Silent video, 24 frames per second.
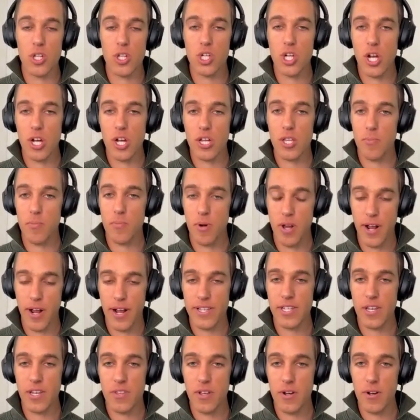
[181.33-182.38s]
chocolate
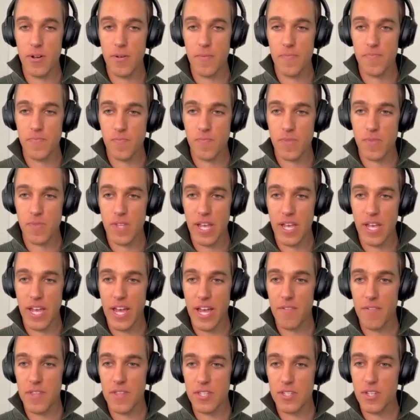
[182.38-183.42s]
products out there
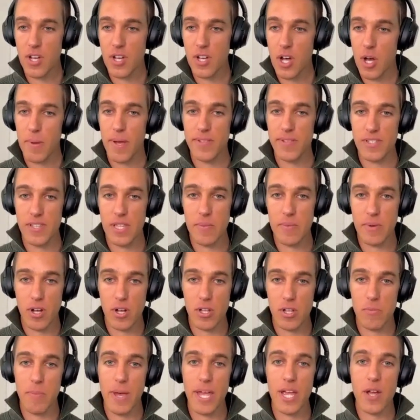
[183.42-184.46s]
have these compounds in them
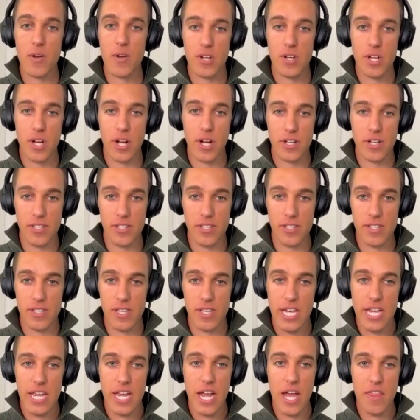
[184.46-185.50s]
called mycotoxins.
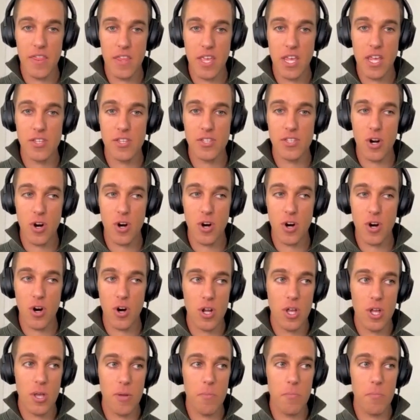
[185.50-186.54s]
And these are
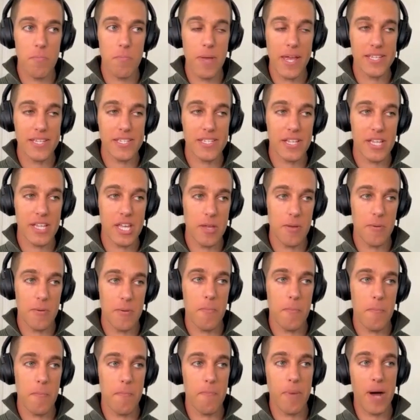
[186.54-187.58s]
basically
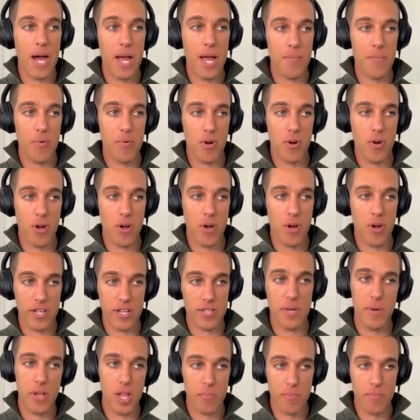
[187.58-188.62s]
byproducts,
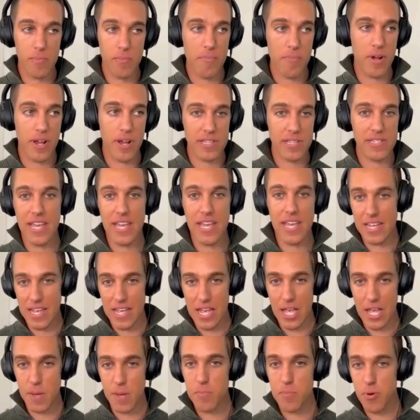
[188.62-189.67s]
metabolic byproducts,
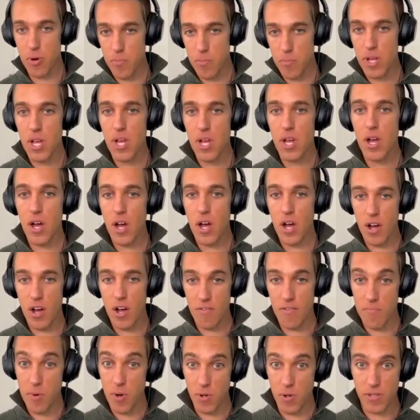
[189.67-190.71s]
aka poop, of
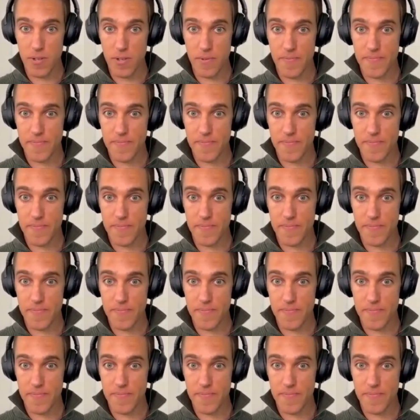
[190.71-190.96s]
mold.